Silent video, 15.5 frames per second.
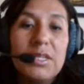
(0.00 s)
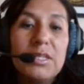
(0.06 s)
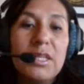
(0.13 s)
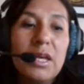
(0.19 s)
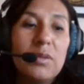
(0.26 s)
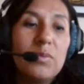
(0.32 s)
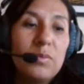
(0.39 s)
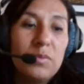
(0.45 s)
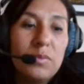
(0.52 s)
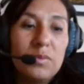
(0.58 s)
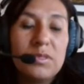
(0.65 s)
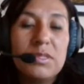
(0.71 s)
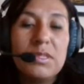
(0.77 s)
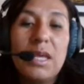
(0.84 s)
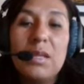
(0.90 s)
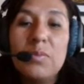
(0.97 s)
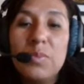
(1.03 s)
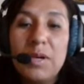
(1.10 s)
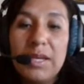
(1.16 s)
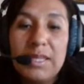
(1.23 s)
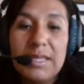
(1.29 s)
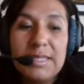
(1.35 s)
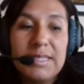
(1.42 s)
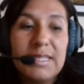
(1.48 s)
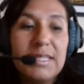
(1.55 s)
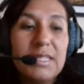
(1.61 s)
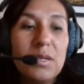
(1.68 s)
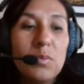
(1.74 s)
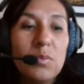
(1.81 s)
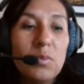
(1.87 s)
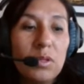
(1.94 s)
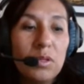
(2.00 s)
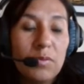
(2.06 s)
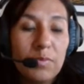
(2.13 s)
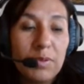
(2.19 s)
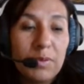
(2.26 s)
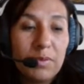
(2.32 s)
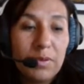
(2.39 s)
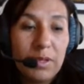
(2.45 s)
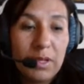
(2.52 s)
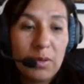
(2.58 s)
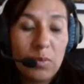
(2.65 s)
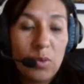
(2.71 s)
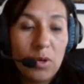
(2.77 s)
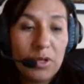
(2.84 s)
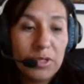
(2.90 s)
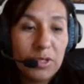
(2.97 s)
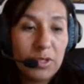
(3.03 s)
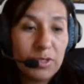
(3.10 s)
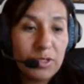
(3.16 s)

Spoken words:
That way the system will warn your